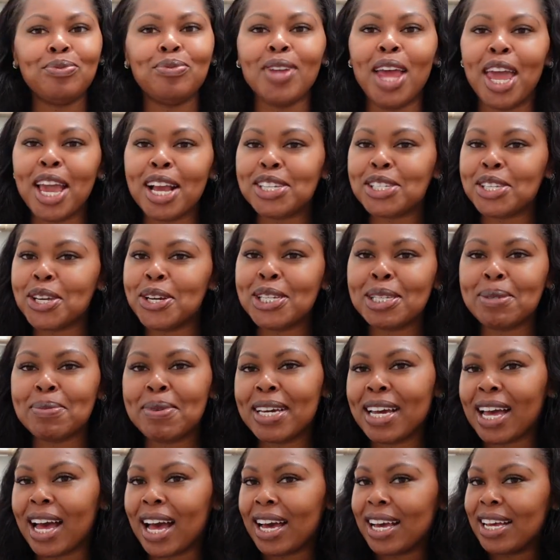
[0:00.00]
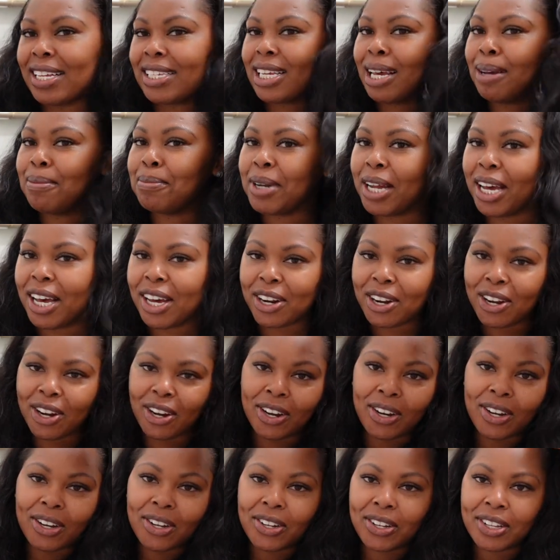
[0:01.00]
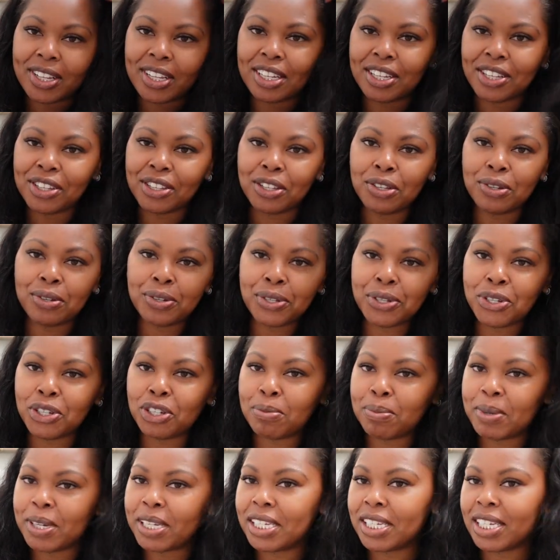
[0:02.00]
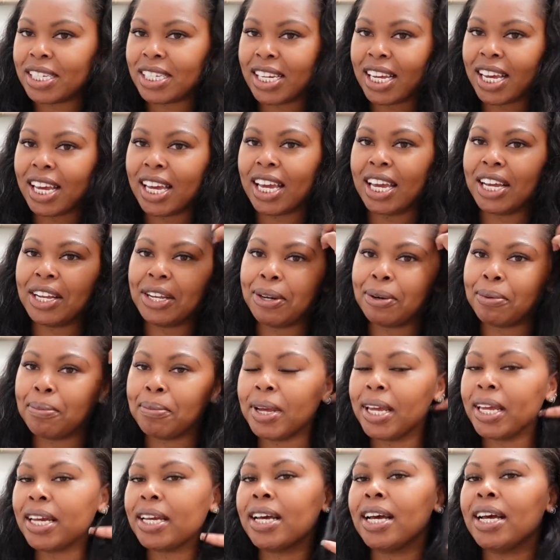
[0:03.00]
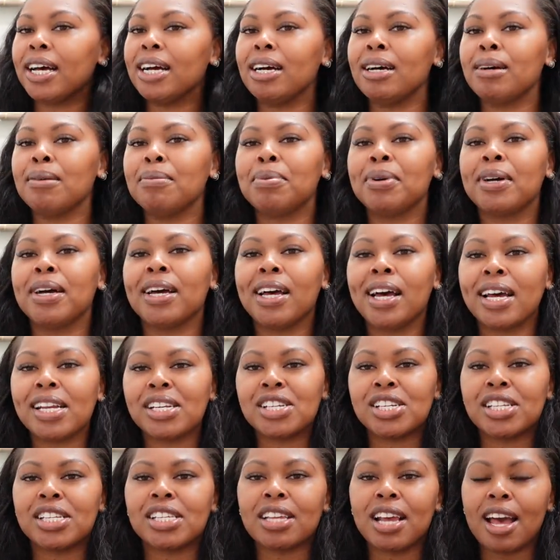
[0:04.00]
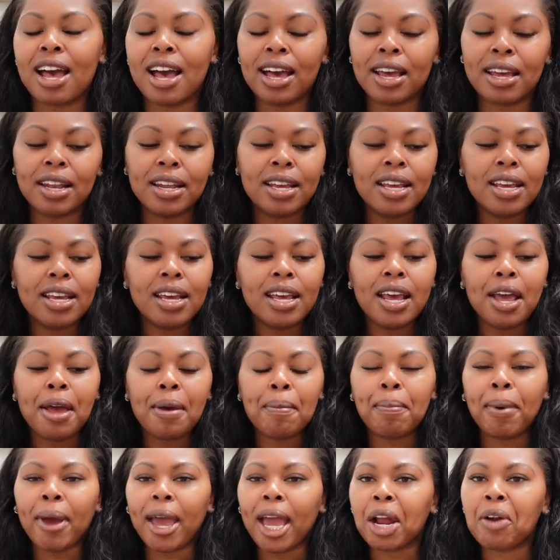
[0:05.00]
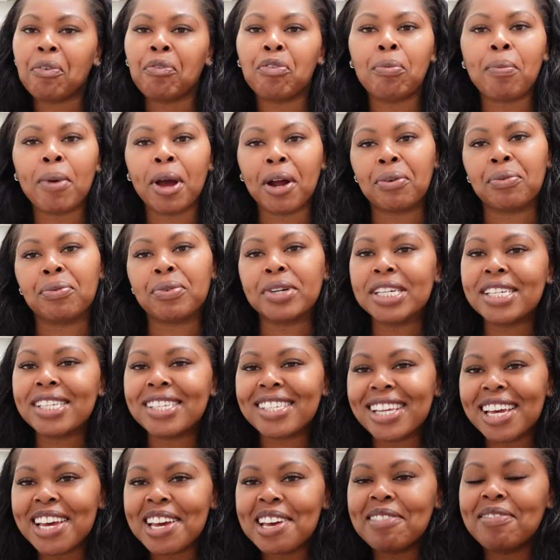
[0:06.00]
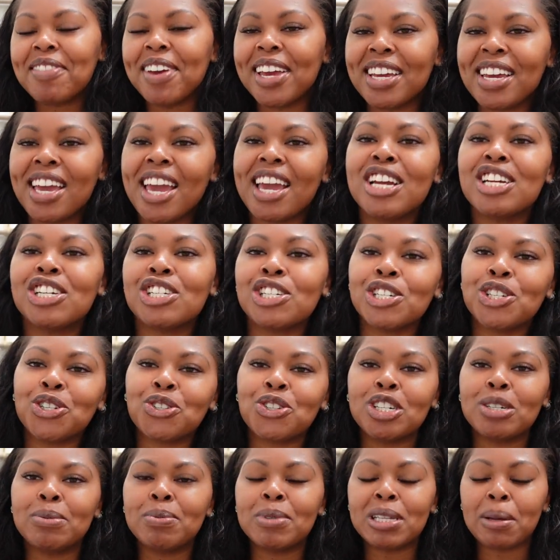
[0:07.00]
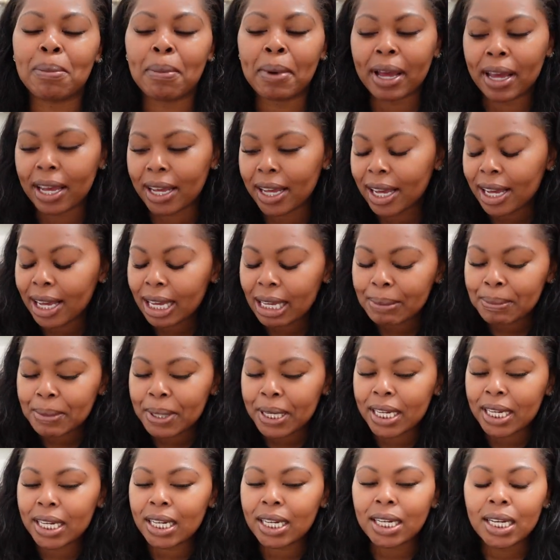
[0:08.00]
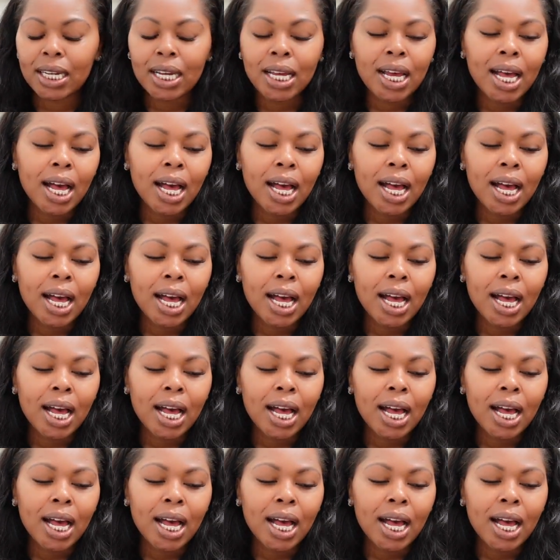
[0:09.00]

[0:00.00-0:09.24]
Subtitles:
excuse me guys, I'm not all YouTubey today, no makeup. I just got back from my reset vacation trip to Miami.